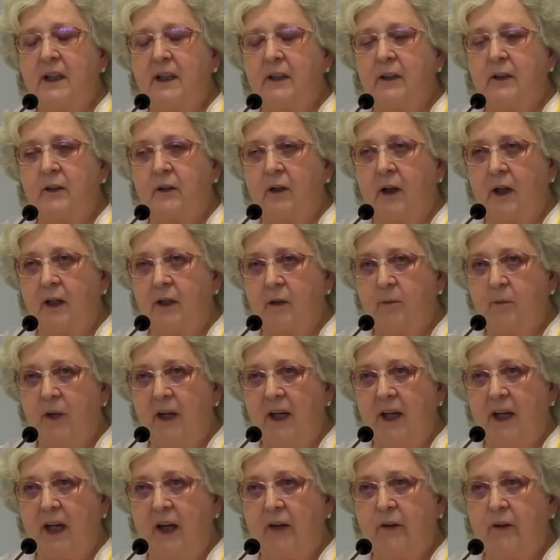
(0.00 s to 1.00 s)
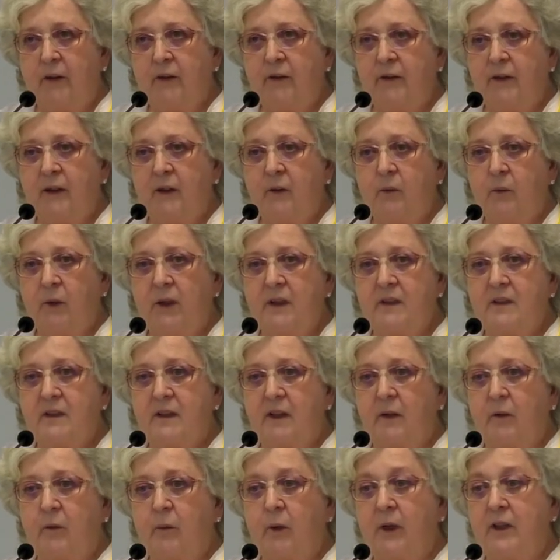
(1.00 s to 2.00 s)
in her autobiography was
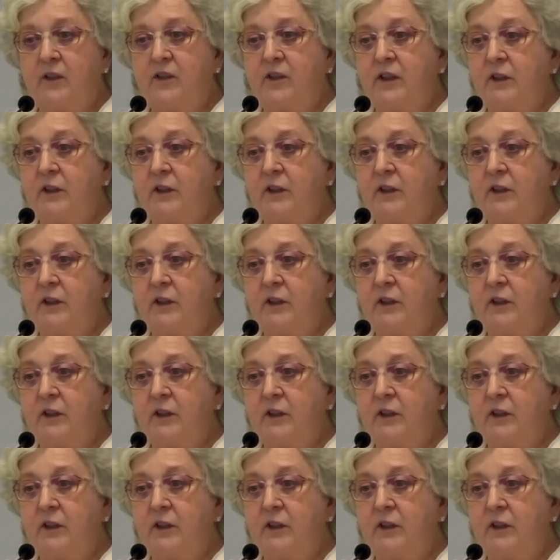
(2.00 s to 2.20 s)
that when